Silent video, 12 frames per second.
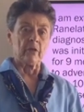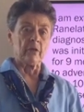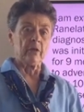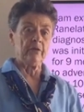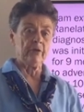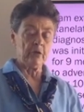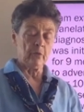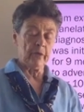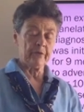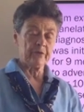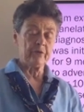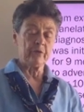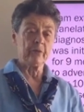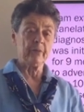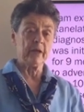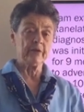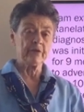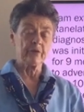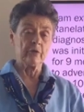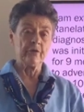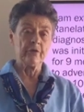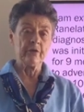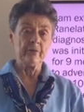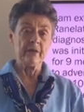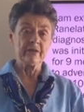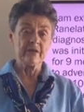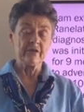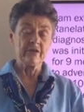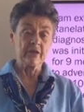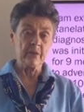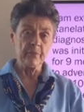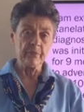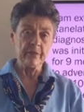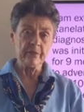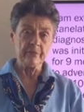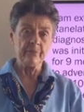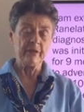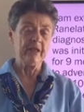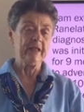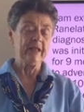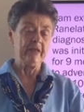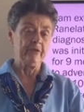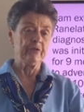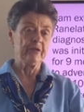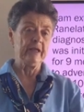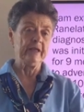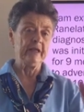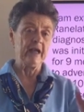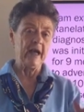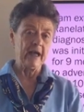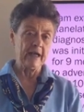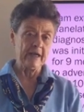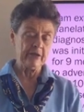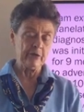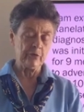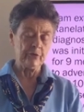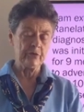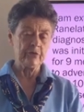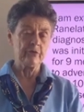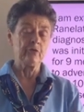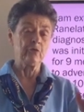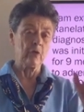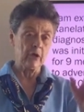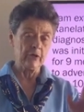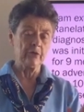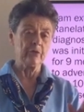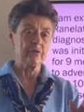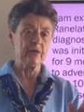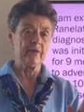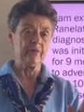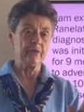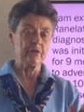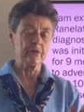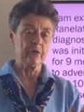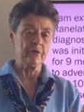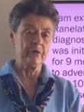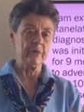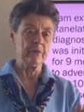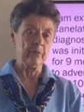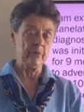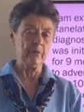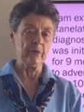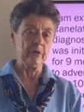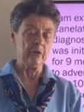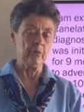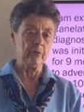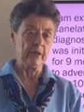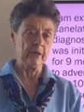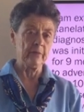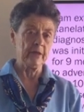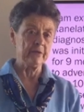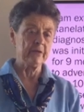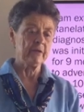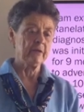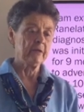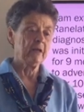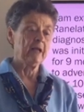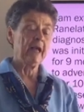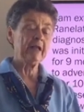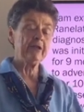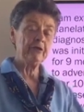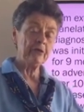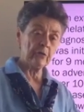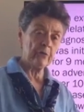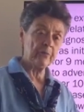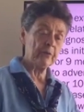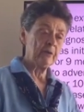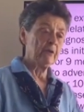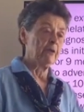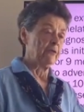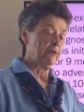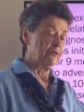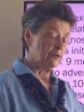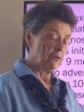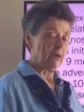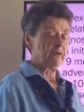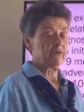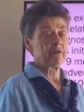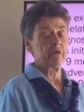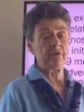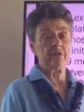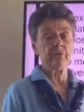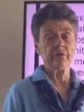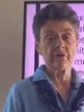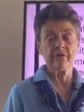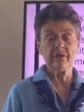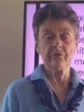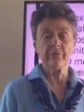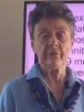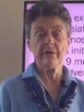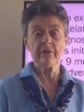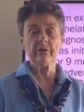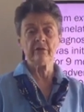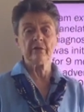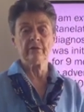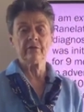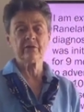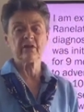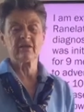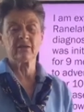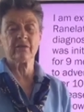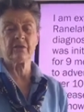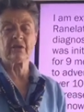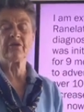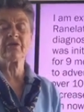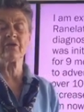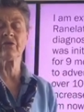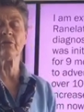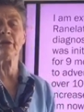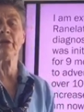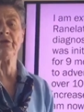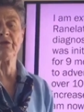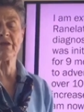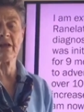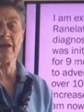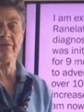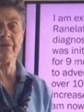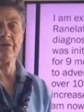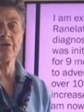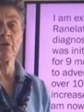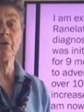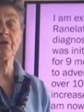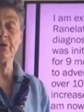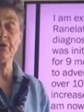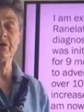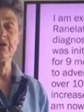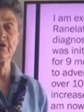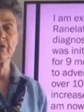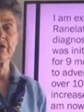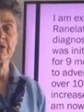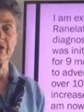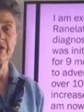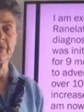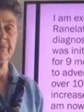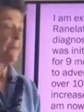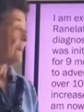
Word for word: In the U.S., you can buy strontium as a supplement, but again, you're taking high dose, drug dose level strontium that we really don't recommend. And in Europe, the drug of strontium was found to be uh, considerably unsafe, and so its use is restricted.